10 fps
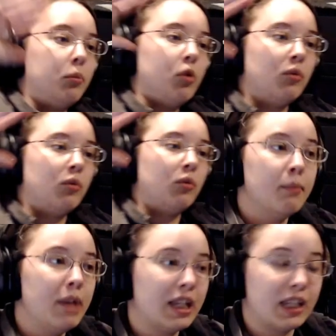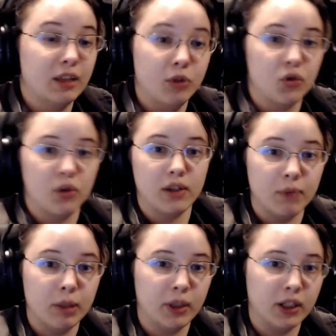where I am making the majority of my
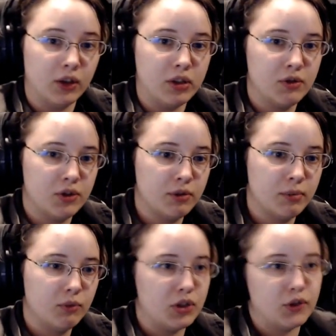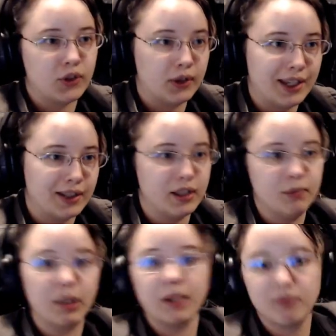money on YouTube, which is unlikely,
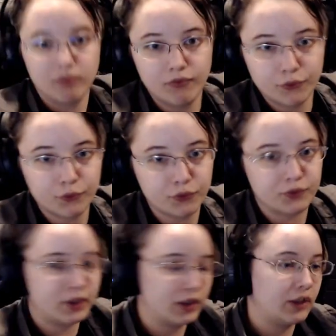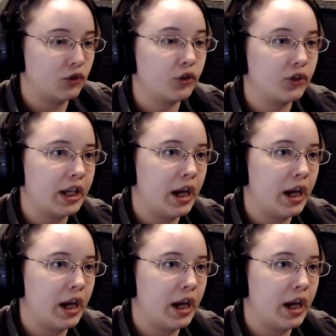but let's just say